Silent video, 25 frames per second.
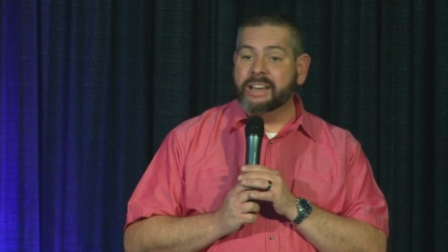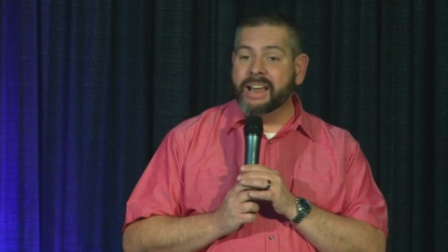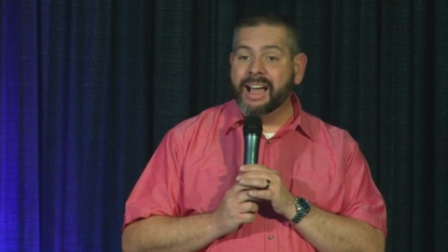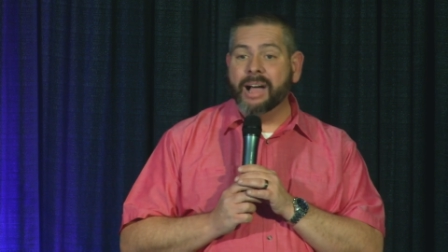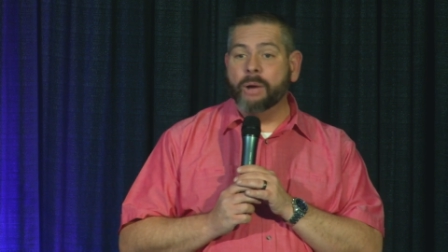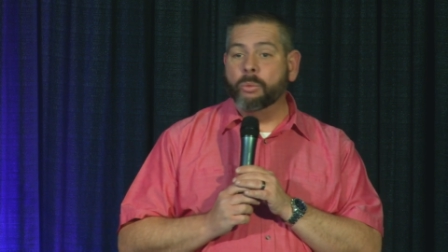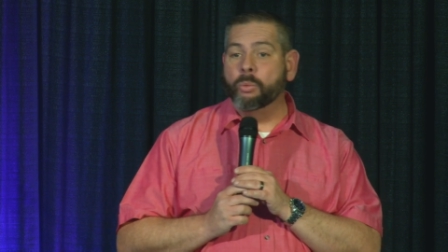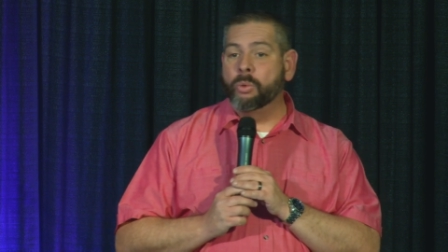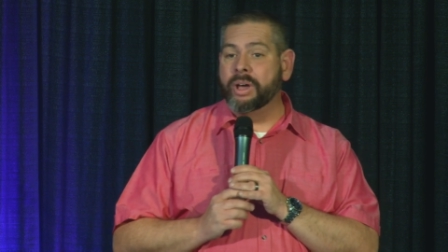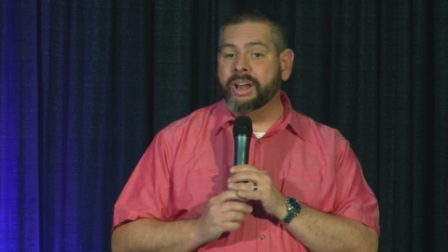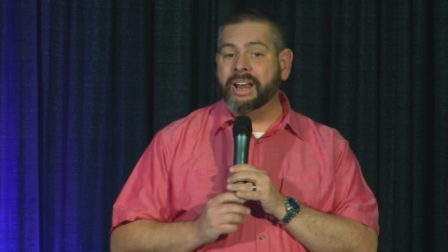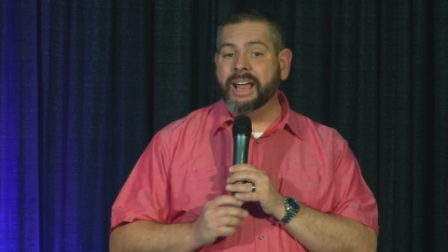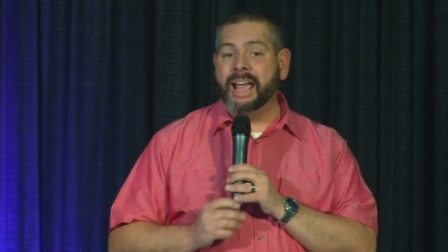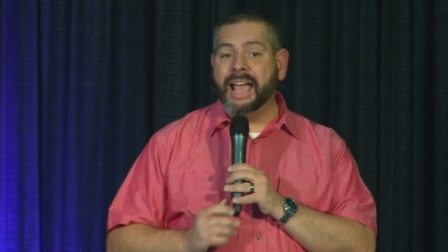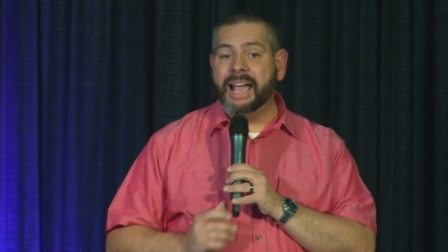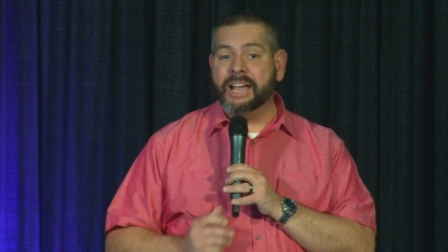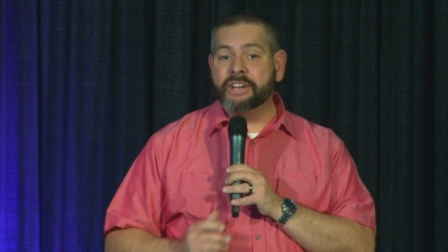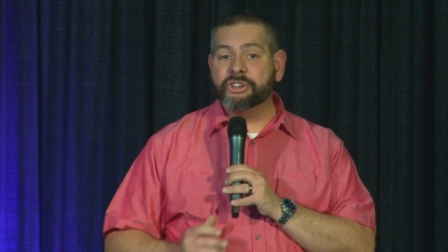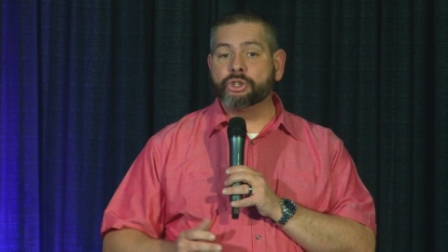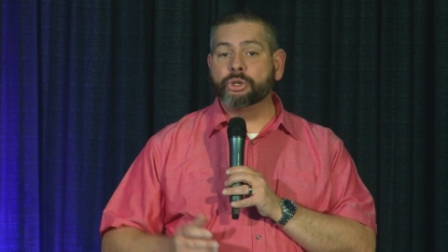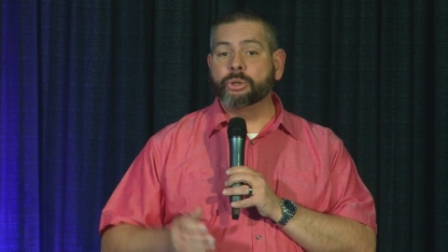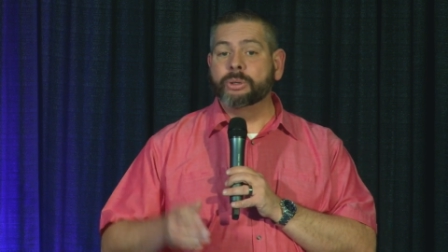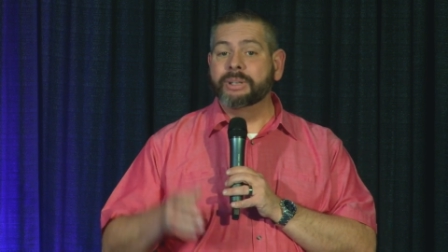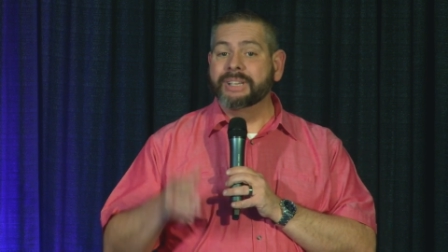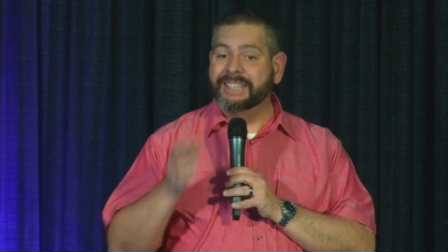not want to
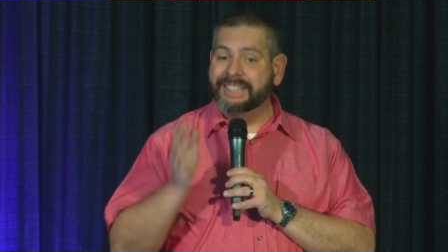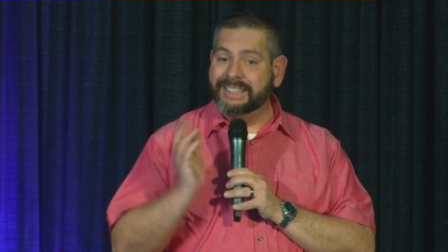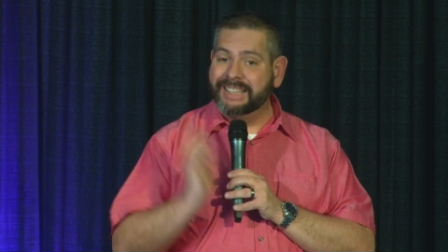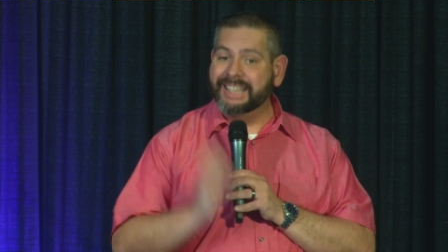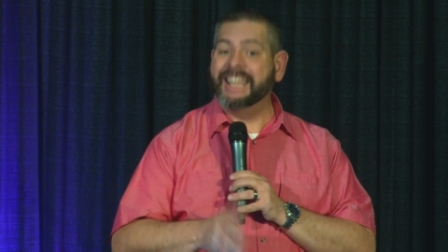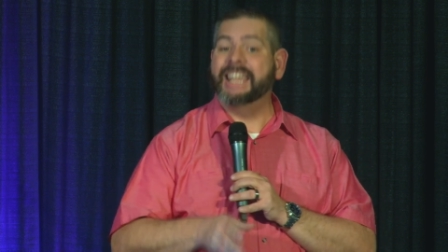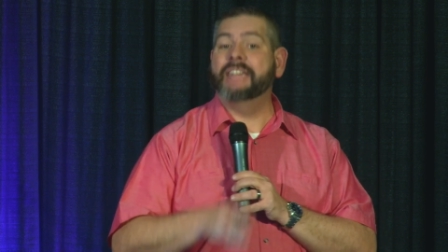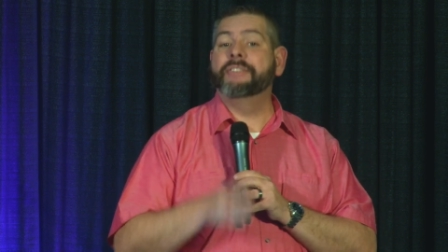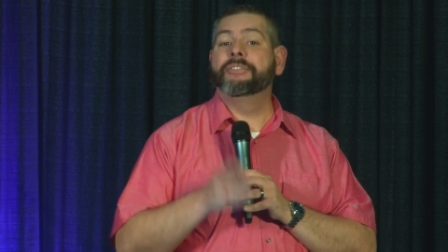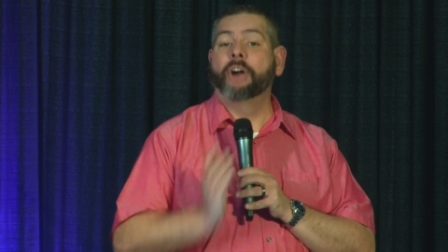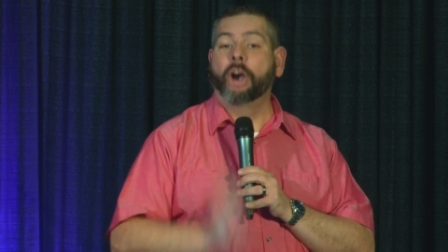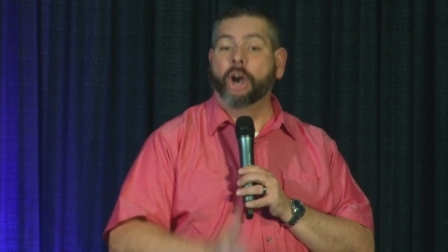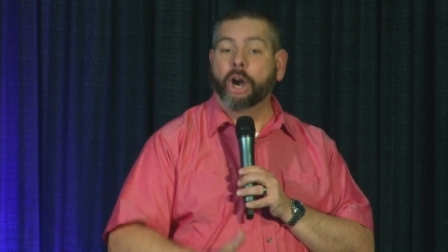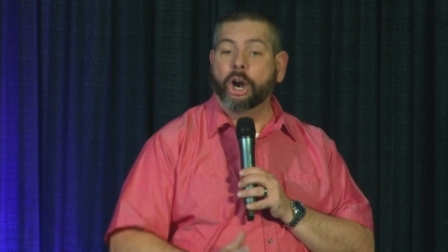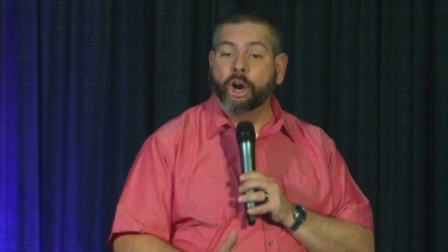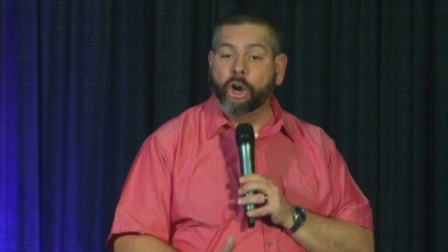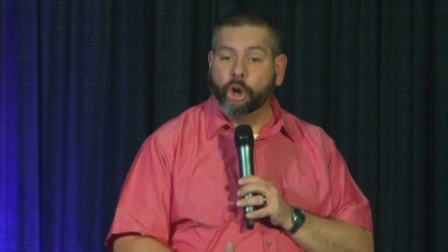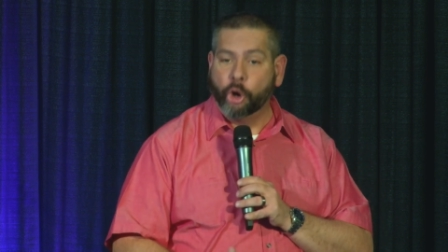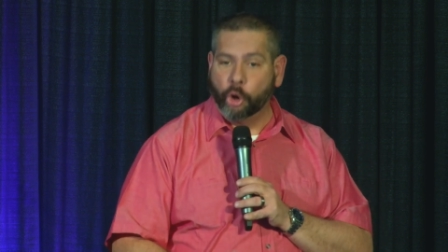actually leave her